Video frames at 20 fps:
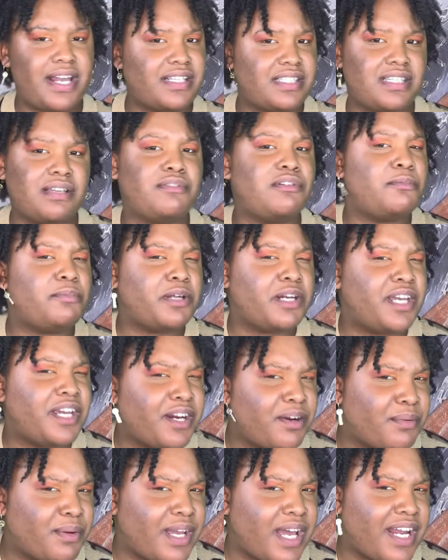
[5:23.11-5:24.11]
stuff you put in
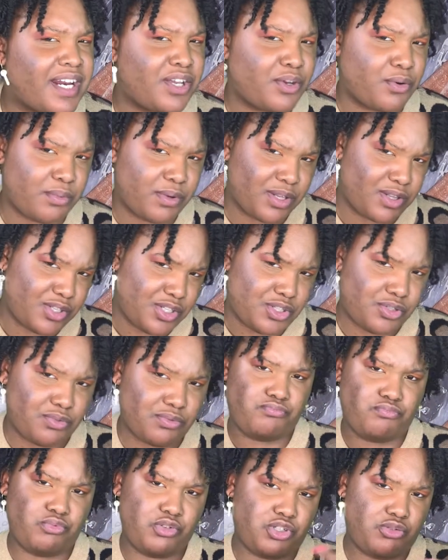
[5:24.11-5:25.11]
here, Rihanna?
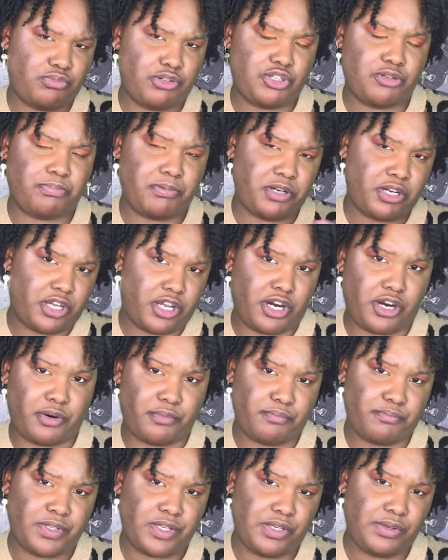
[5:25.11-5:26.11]
What you put in here?
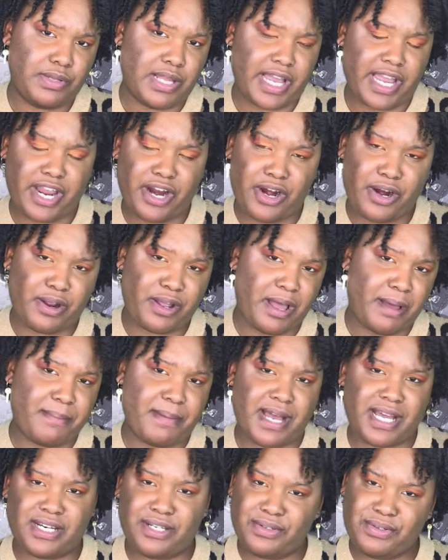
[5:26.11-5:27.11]
You like Erykah
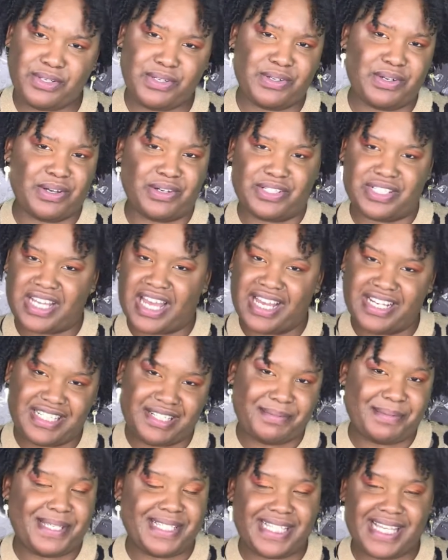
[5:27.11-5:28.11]
Badu, you know, she
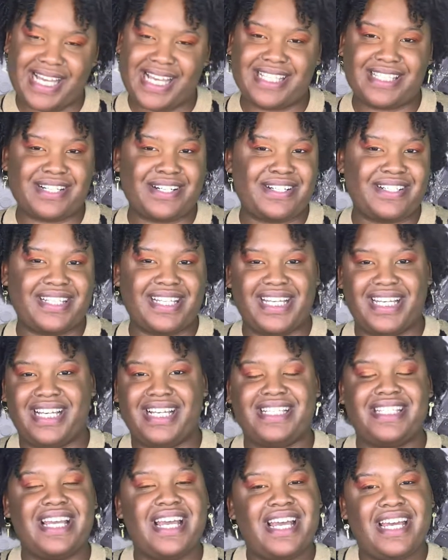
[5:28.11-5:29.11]
be saying certain
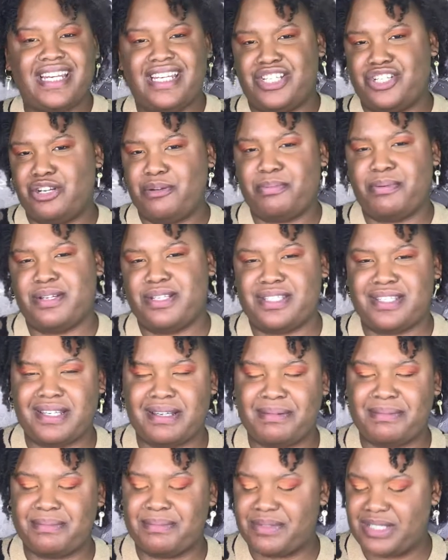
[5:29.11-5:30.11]
things. Did you put
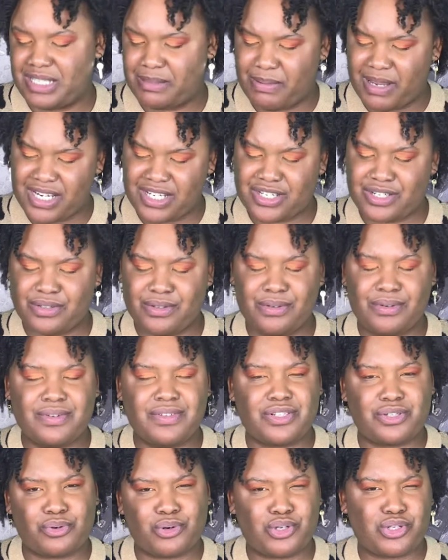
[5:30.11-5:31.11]
some special
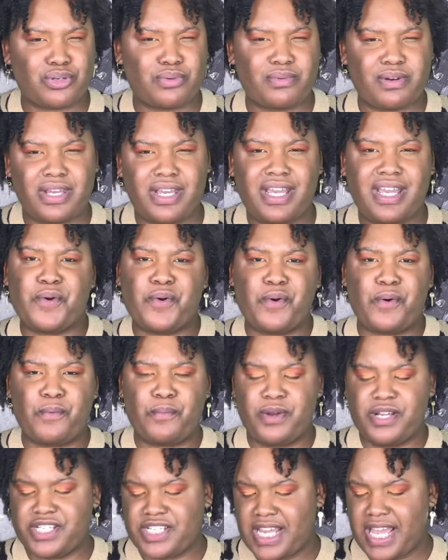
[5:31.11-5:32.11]
sorcery or
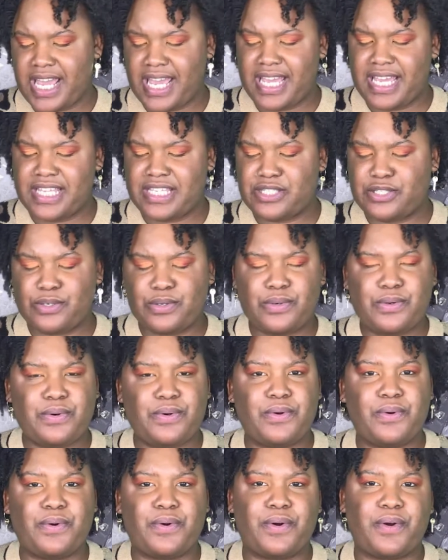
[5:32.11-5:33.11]
witch hazel
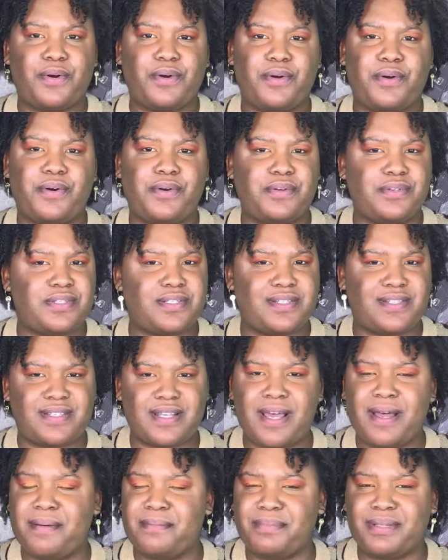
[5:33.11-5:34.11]
or
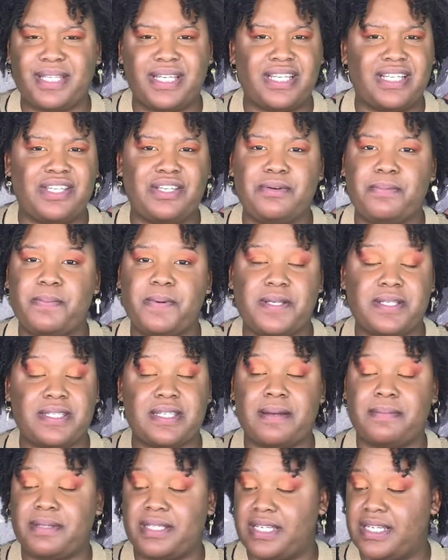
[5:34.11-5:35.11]
something? You put
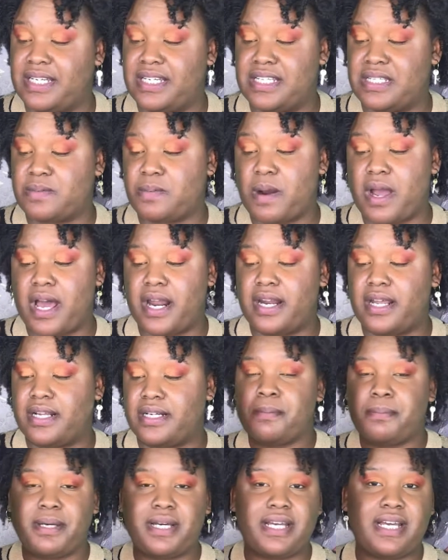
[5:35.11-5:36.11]
something in this product.
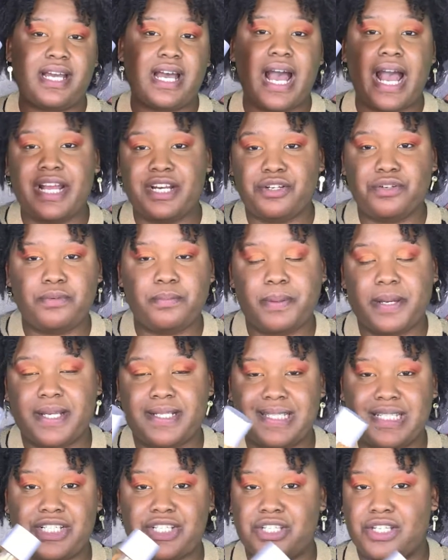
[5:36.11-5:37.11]
But I do pay
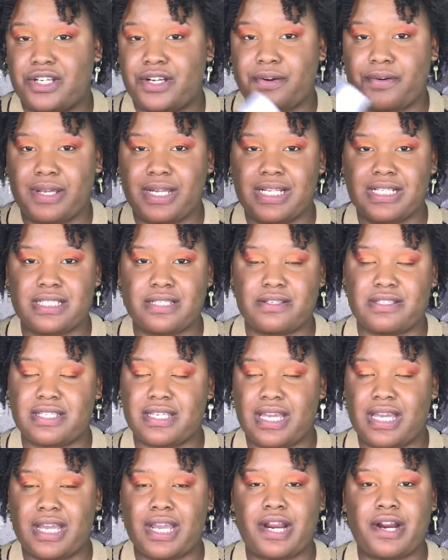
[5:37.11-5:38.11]
attention to ingredients in
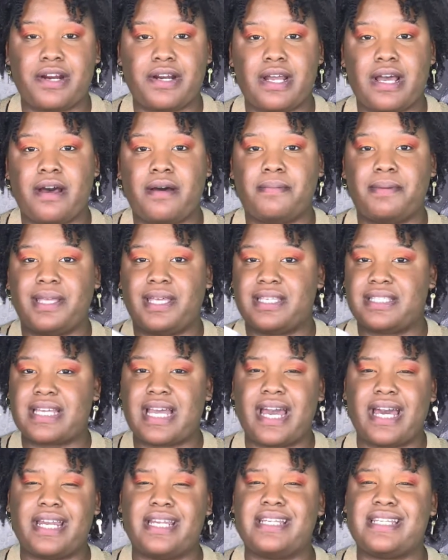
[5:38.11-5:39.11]
skincare now because I
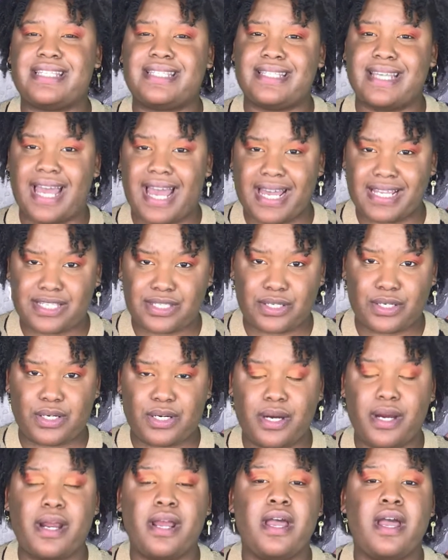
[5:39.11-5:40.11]
had a
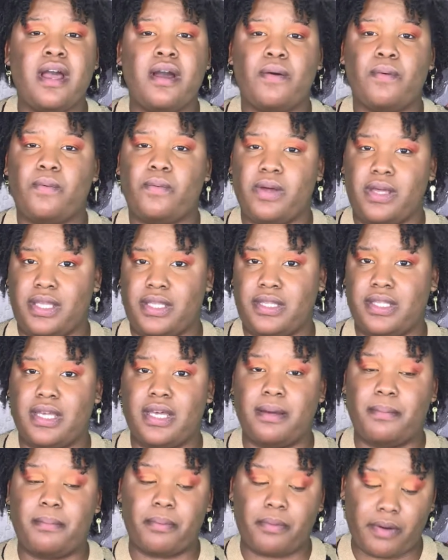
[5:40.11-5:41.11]
disaster with
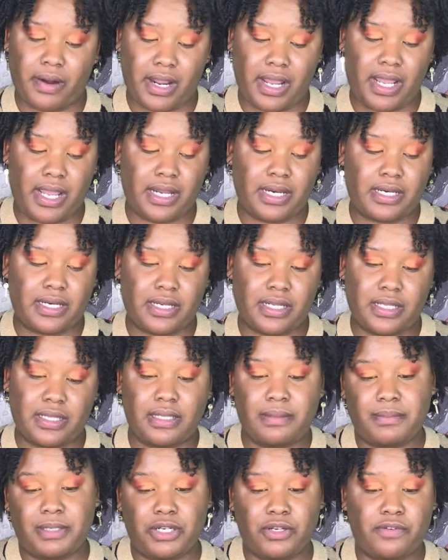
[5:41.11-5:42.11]
a brand. Let
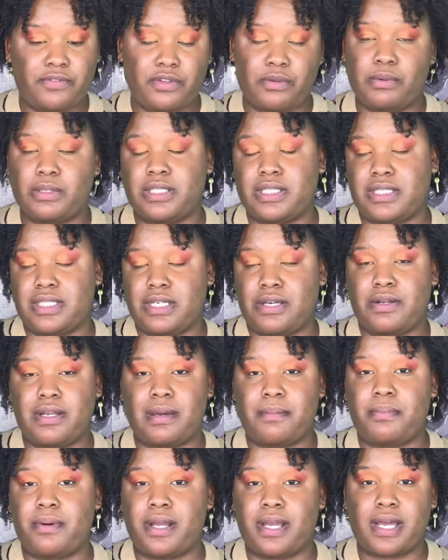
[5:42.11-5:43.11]
me know if you want the tea on
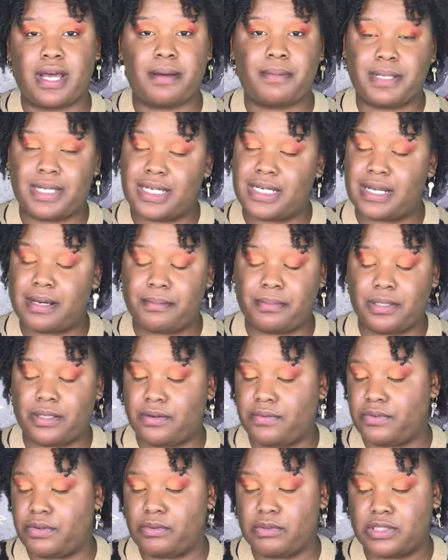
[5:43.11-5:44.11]
that brand. Comment that down below
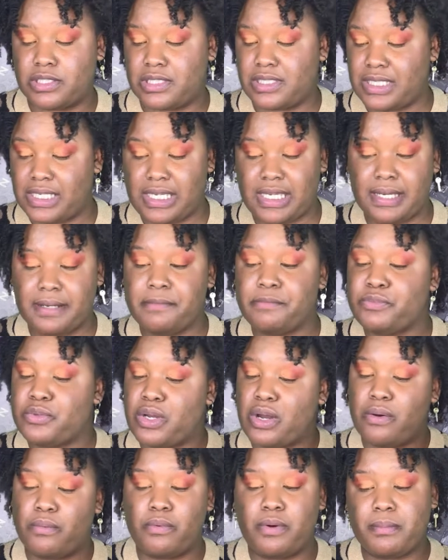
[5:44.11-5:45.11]
if you want the tea
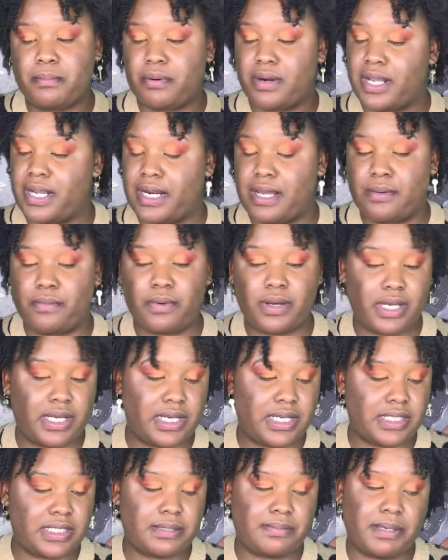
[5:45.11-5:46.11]
on what brand that
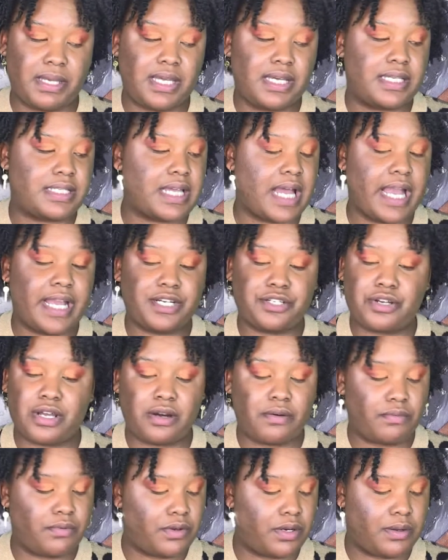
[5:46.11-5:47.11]
was, because I ain't trying to
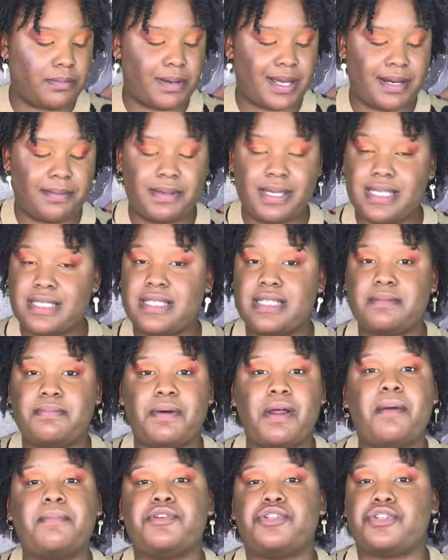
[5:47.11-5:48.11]
ruin nobody's business, but
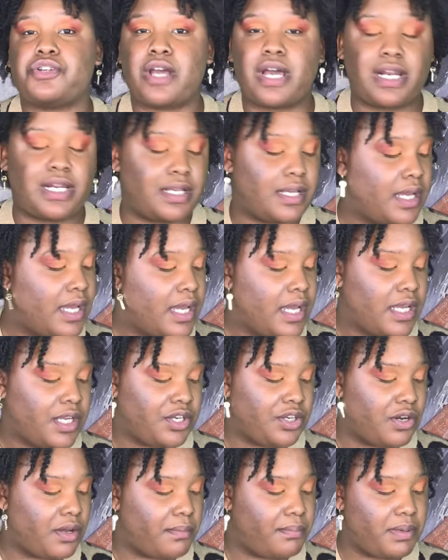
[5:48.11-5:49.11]
I'm just trying to,
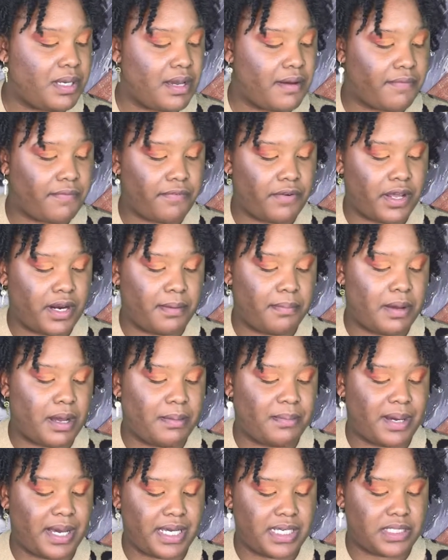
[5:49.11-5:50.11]
you know, be upfront about
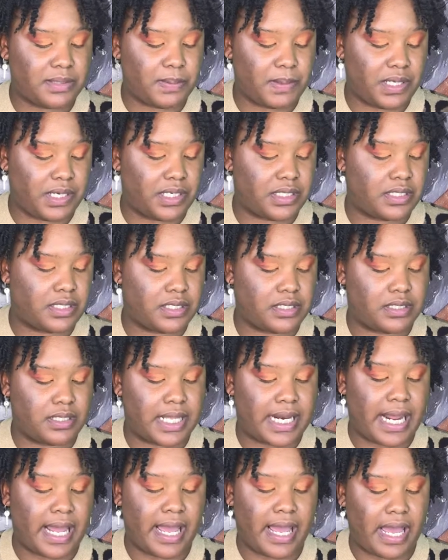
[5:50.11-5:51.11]
my experiences
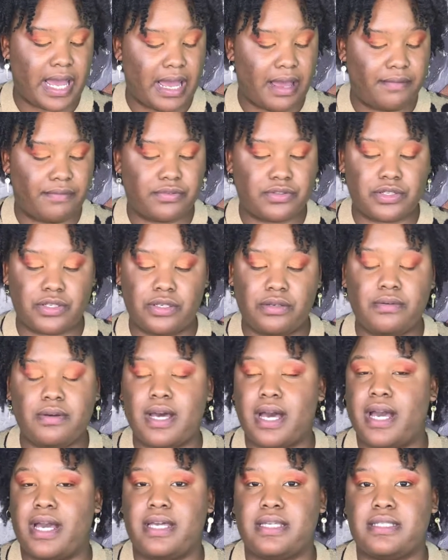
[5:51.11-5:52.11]
that I have, so you
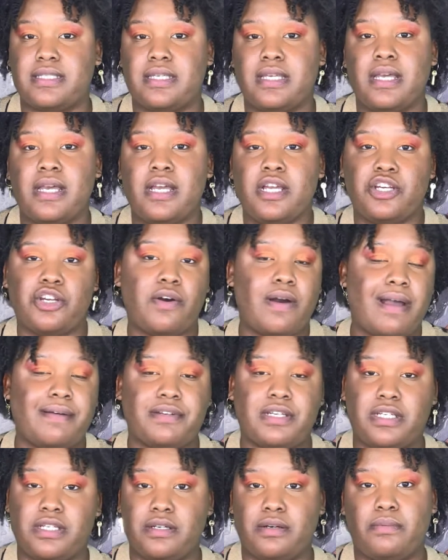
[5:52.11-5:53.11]
guys don't have to
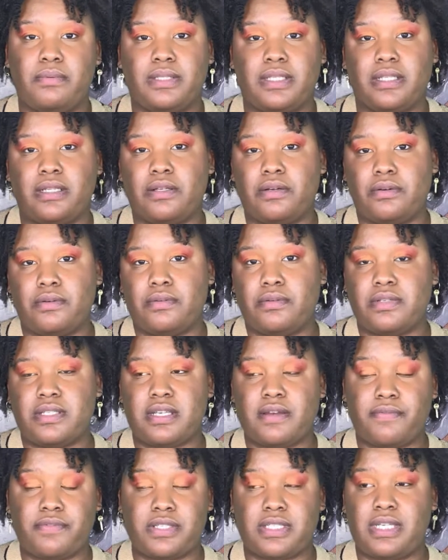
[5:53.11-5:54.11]
deal with the low
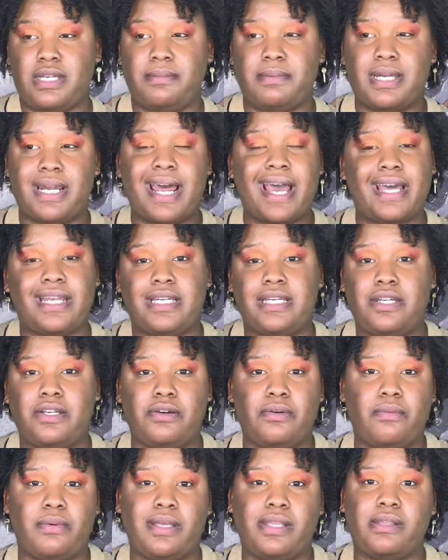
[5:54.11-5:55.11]
self-esteem that I had to
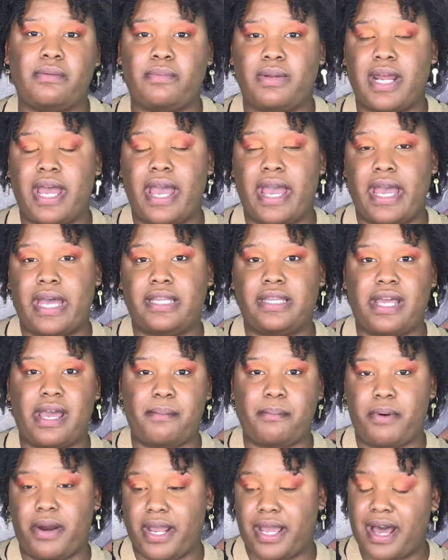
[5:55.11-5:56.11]
deal with when I had that
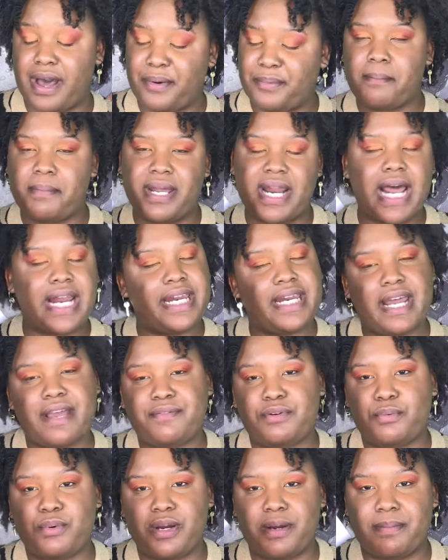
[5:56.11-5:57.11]
breakout. But I didn't have
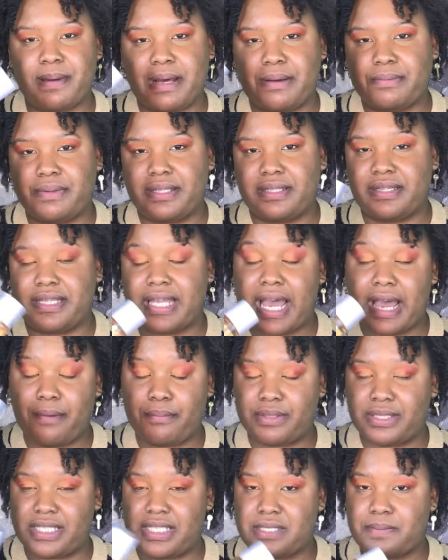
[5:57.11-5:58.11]
to worry about
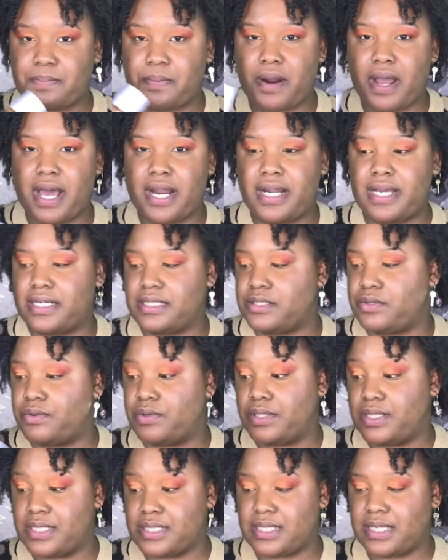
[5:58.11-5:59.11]
with this product or
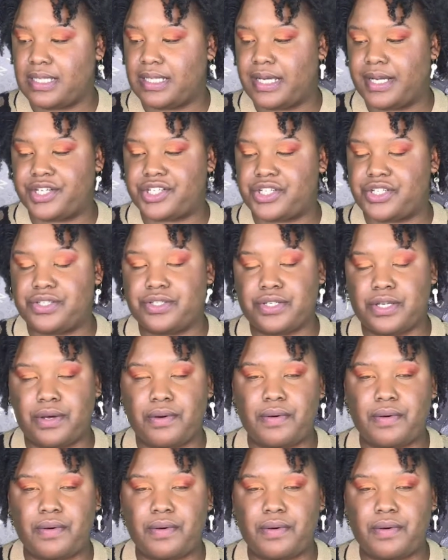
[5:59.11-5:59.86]
this collection. So